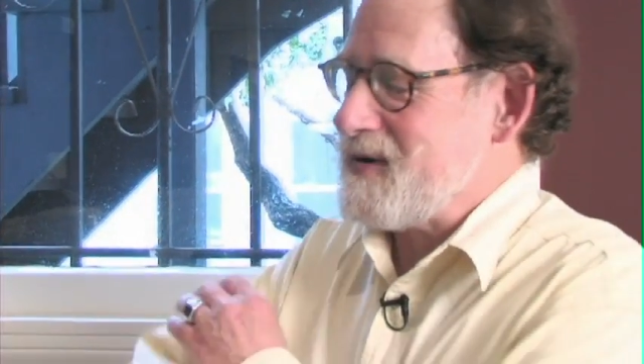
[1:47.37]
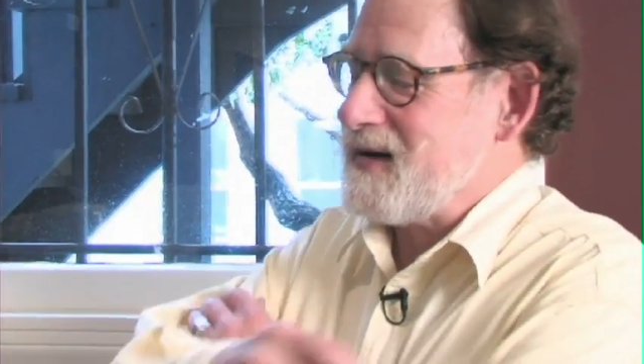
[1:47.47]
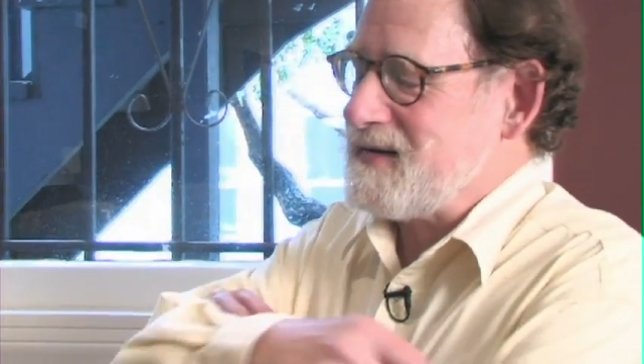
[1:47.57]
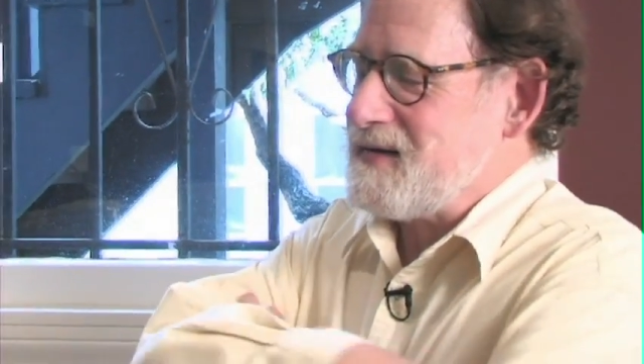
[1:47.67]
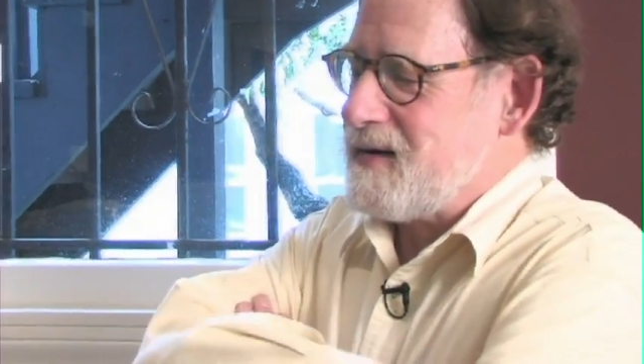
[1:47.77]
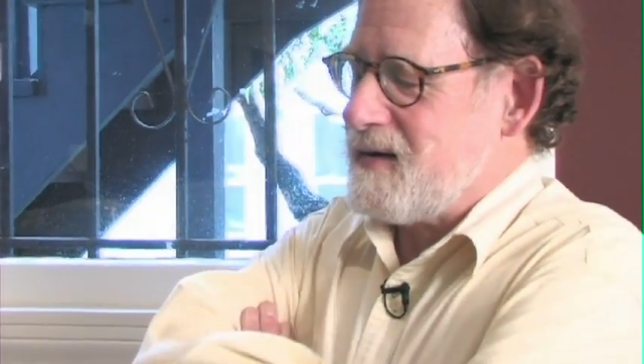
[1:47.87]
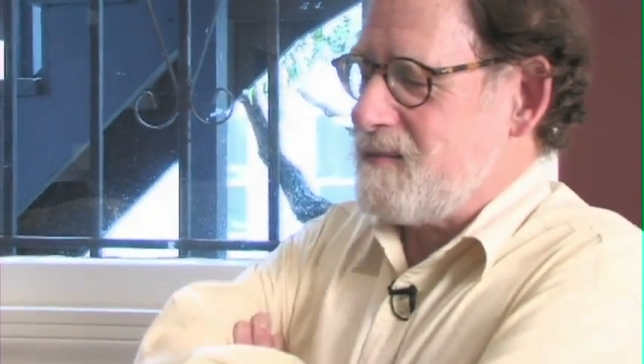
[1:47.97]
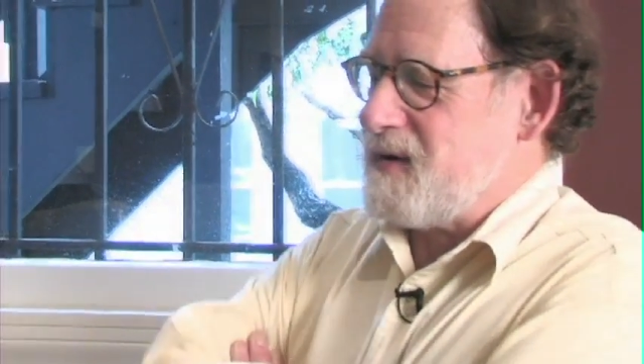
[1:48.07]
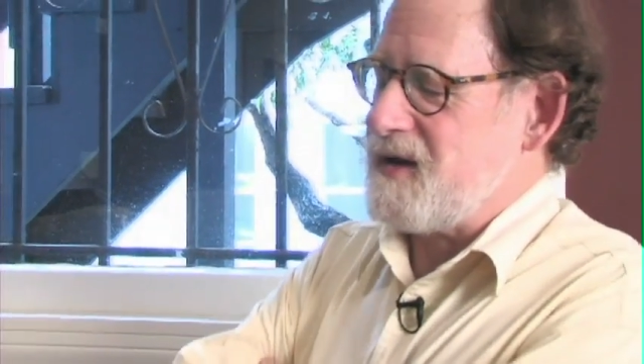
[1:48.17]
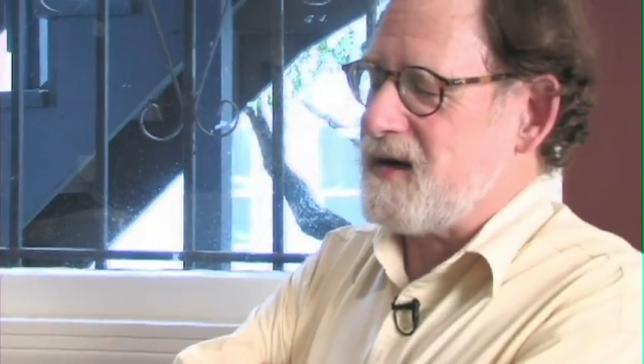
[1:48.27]

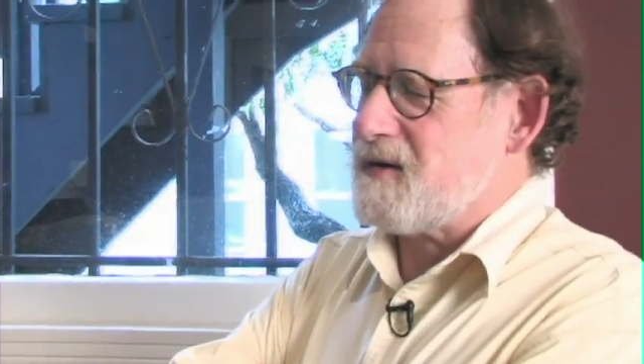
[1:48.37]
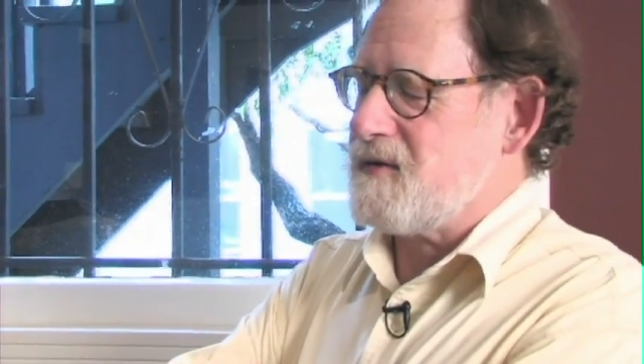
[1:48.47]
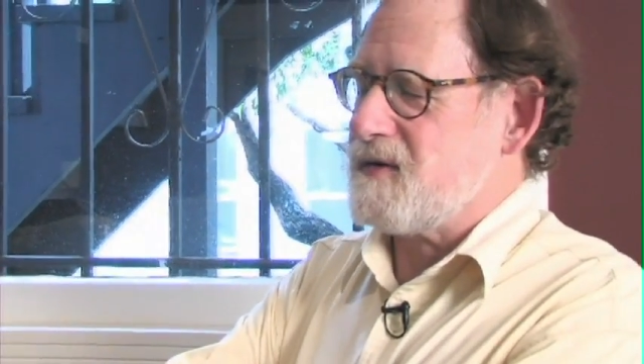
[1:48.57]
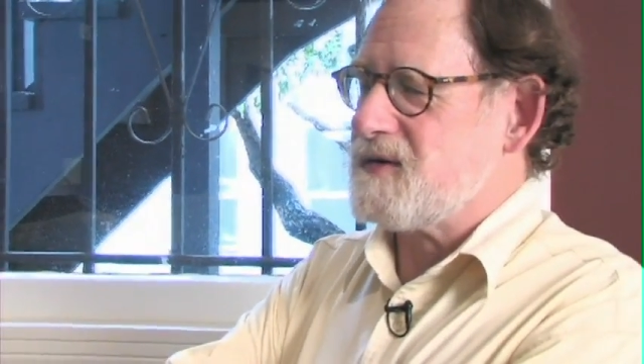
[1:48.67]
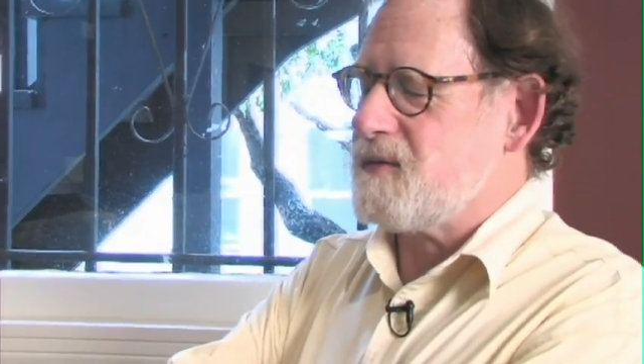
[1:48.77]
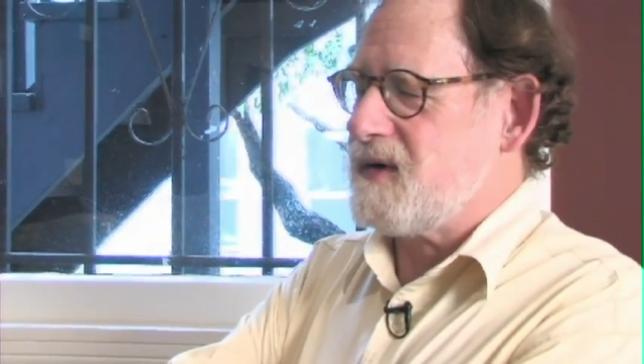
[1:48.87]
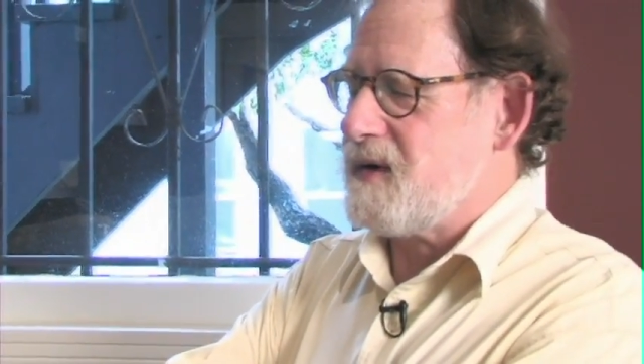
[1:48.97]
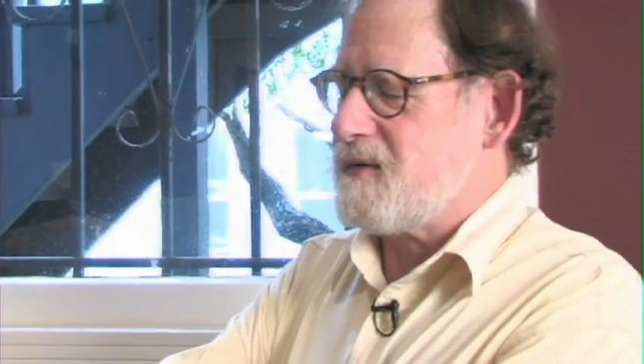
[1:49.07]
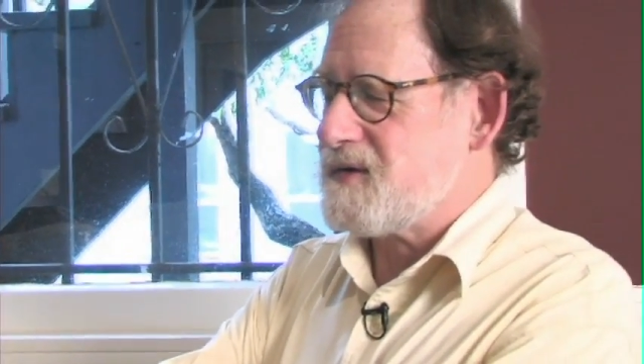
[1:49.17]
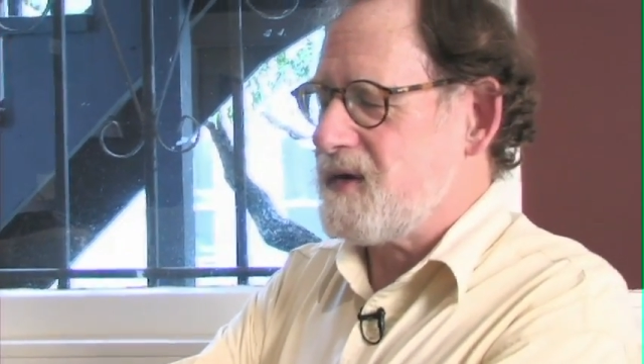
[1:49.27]
But then, of course, when
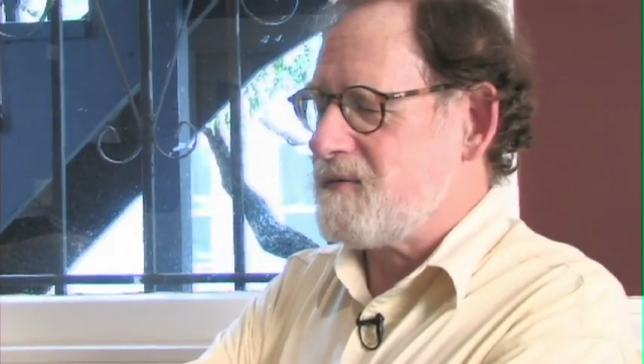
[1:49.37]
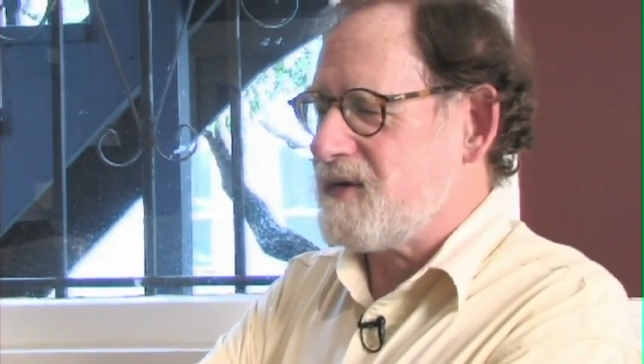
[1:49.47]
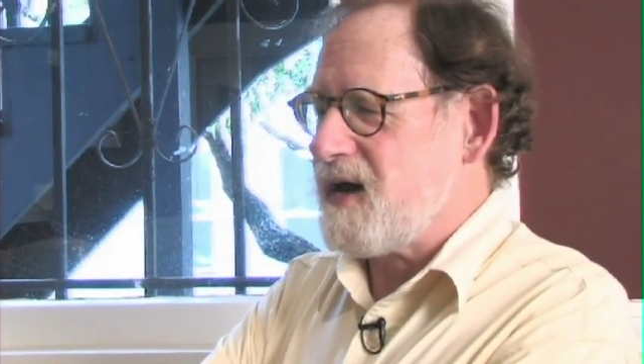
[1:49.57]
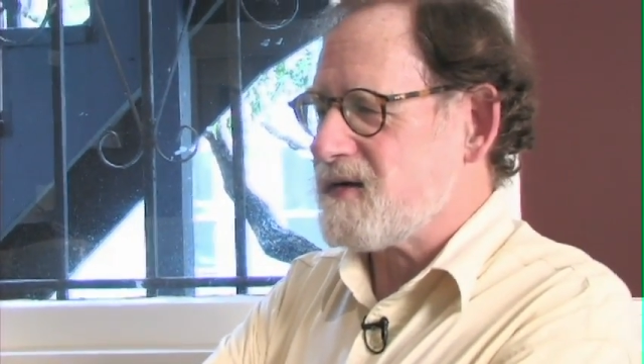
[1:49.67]
I was done with that,